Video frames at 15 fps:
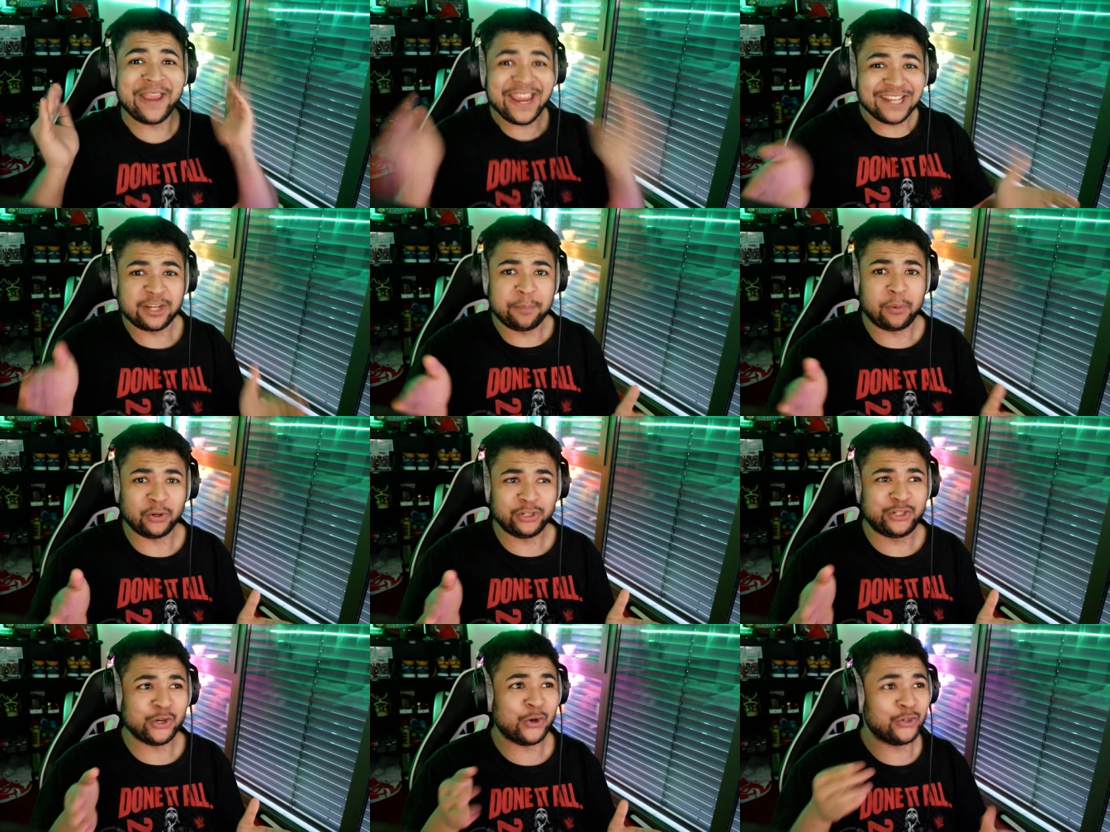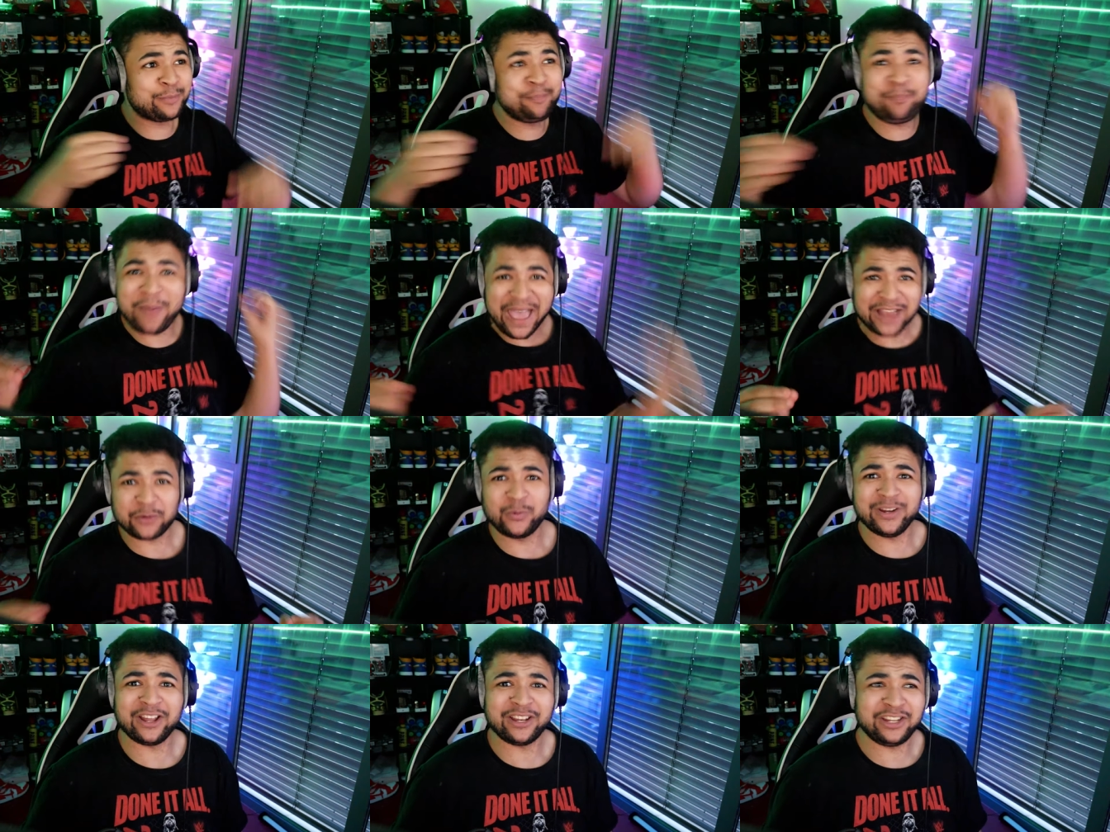It's your boy Jordzn, back
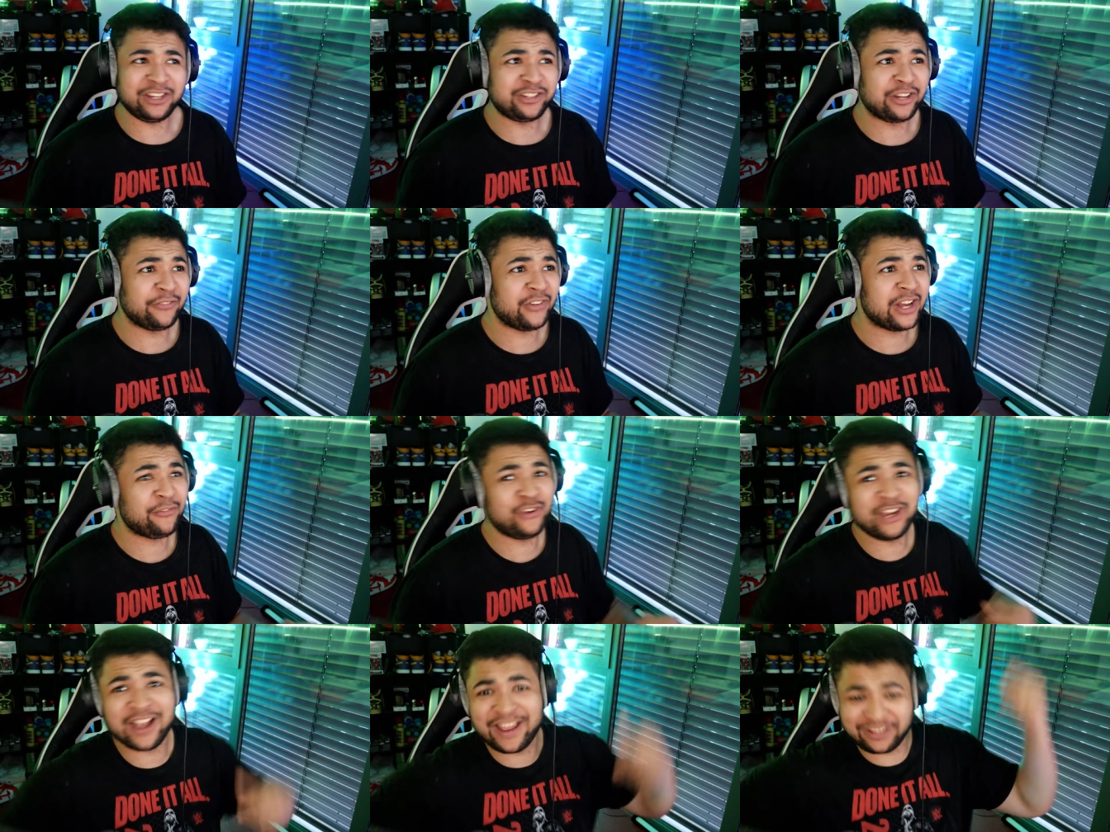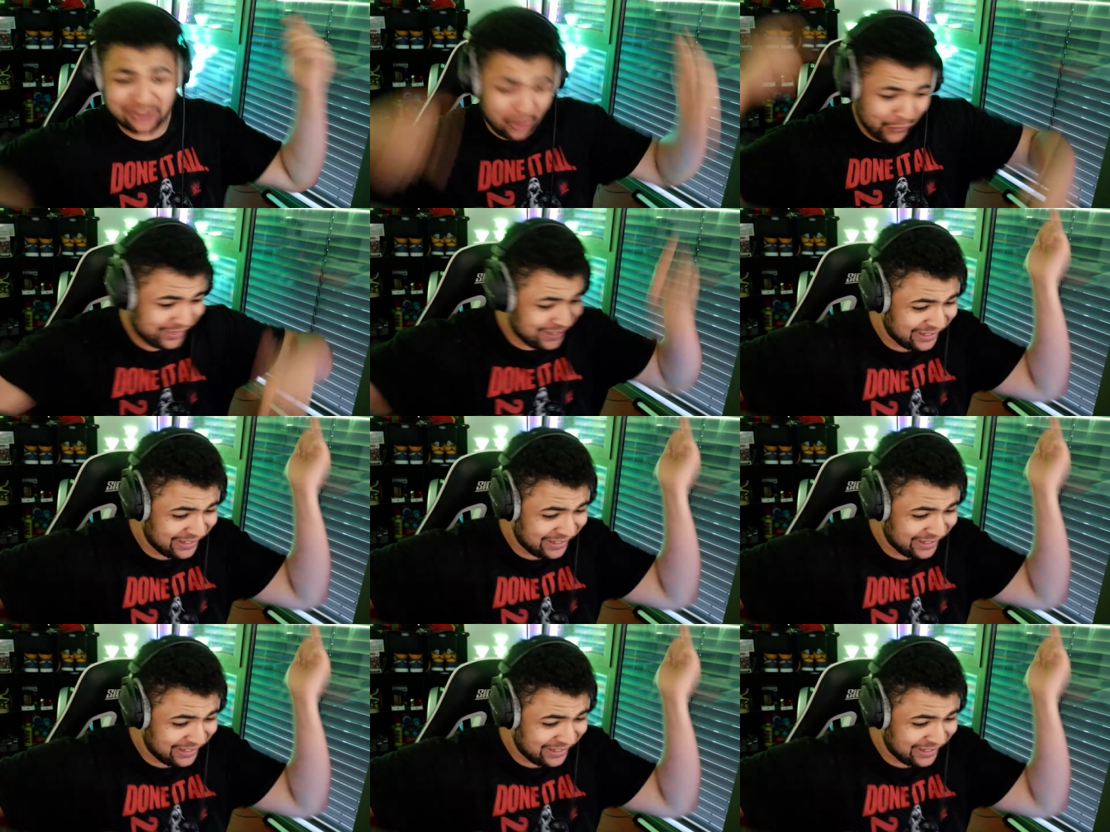with another YouTube video for you guys on the